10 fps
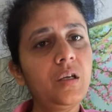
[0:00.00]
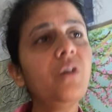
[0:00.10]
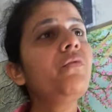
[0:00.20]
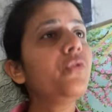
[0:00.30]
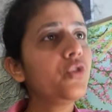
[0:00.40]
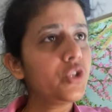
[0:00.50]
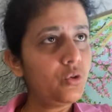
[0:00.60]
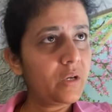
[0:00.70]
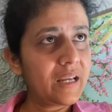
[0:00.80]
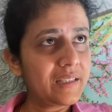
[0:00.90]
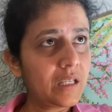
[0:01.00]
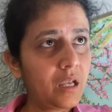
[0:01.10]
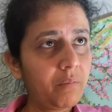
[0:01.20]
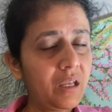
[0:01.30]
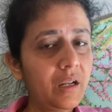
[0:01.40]
fruits, you were asking
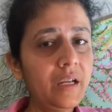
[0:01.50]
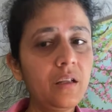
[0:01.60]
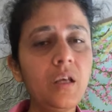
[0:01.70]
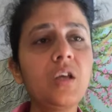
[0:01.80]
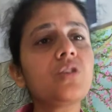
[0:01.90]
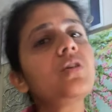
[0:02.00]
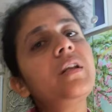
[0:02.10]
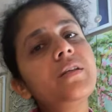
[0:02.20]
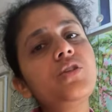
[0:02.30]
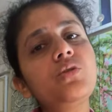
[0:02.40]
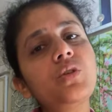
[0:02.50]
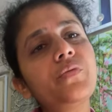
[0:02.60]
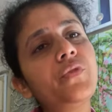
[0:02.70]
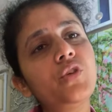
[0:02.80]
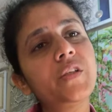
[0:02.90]
me, right? So let's do the
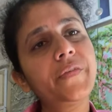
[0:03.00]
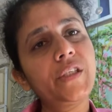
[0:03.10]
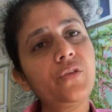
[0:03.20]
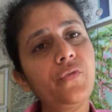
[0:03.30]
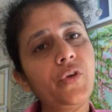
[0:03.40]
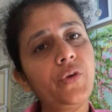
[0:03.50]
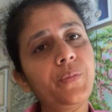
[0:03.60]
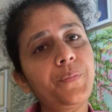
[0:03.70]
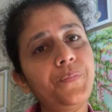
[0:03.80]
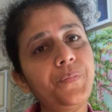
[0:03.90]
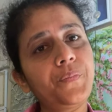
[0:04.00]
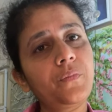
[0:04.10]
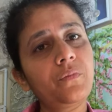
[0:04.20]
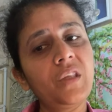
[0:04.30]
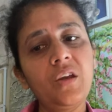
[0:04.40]
fruits first for you.
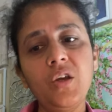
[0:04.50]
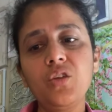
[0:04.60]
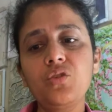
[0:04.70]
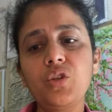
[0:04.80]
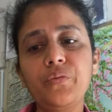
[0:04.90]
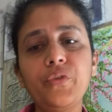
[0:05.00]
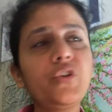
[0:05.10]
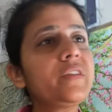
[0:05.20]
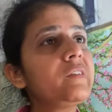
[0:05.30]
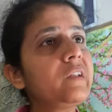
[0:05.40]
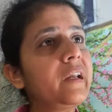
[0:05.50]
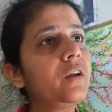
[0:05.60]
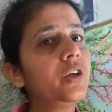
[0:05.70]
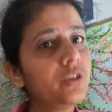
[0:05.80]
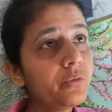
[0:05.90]
So the fruits is like
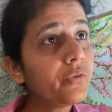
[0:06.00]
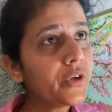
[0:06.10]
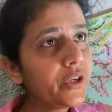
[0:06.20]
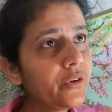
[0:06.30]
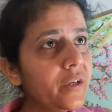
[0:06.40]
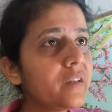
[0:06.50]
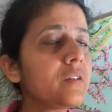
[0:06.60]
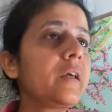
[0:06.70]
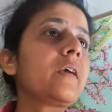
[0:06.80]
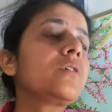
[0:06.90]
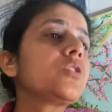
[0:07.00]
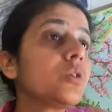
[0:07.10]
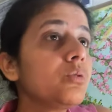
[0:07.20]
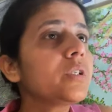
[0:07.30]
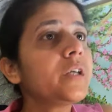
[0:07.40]
good for you is like
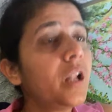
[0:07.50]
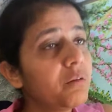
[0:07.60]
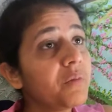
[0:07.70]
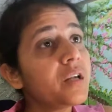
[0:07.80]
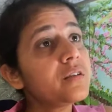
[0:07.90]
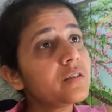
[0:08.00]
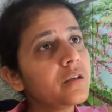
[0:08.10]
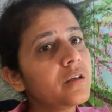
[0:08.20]
soaked almonds,